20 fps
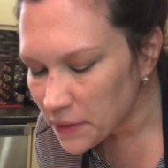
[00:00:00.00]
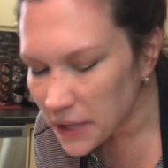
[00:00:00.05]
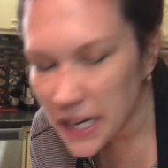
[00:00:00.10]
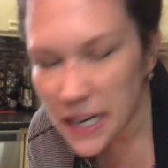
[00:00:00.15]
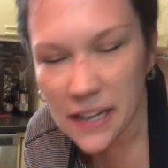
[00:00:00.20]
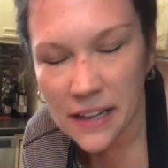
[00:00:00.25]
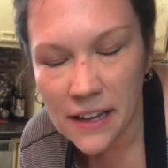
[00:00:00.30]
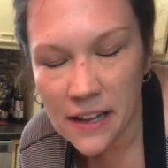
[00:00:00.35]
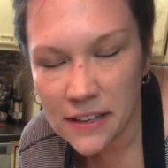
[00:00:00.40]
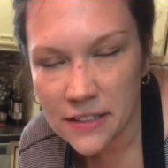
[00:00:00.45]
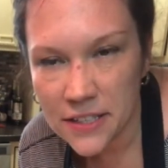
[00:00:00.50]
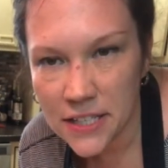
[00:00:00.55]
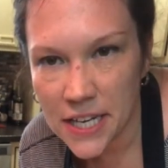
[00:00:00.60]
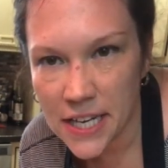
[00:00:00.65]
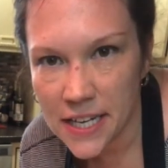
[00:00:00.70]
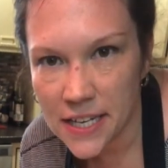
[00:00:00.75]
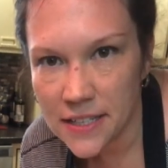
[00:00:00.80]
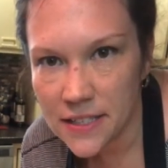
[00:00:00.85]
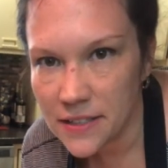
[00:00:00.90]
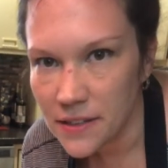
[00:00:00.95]
need a lot of
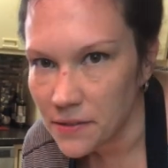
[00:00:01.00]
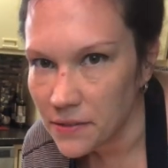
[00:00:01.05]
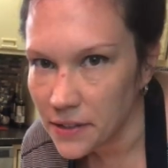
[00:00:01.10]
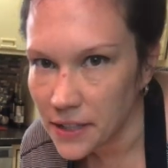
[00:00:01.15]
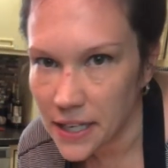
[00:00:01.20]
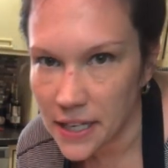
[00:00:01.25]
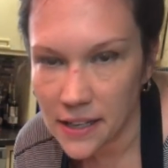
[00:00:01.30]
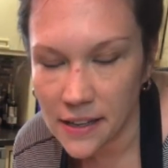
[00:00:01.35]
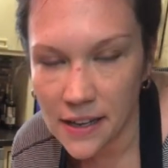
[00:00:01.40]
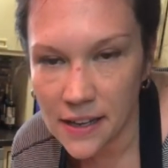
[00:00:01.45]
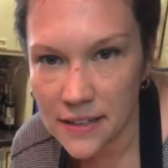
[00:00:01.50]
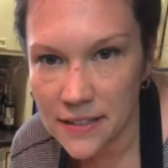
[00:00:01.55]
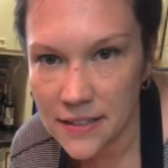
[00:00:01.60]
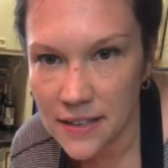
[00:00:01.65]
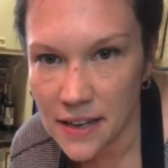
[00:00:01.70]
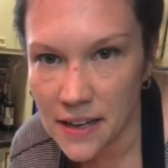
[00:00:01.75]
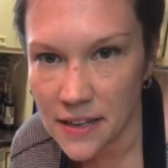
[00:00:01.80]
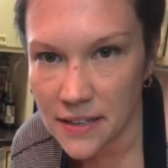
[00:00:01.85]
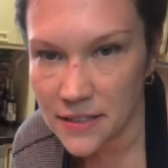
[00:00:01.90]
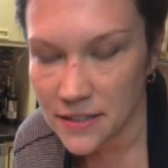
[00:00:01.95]
cheese, don't need a lot of
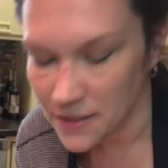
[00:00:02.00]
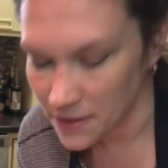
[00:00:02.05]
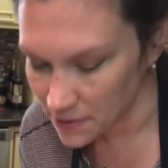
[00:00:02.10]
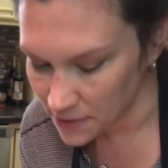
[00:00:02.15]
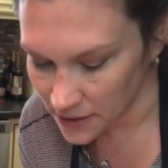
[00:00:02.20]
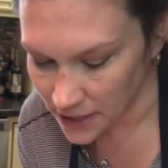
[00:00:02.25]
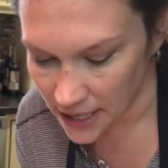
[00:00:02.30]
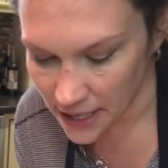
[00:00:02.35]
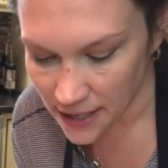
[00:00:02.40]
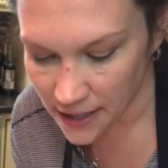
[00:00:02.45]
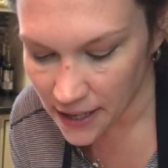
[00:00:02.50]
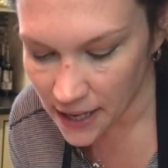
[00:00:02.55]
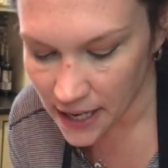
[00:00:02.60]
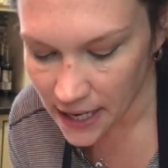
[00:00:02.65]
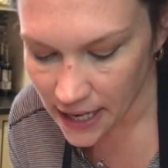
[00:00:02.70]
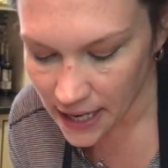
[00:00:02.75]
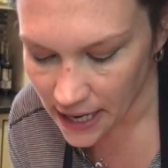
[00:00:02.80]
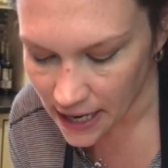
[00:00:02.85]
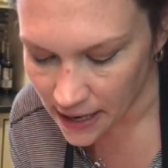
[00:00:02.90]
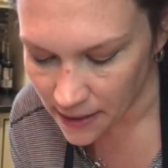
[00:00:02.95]
sauce, don't need a lot of
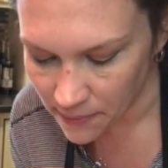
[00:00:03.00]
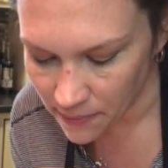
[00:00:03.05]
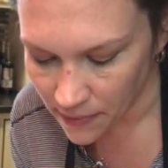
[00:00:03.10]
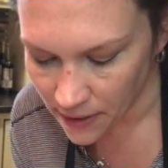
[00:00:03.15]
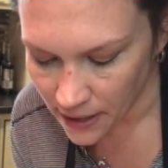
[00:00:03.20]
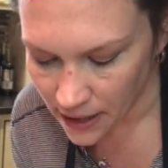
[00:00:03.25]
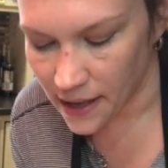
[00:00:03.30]
ham.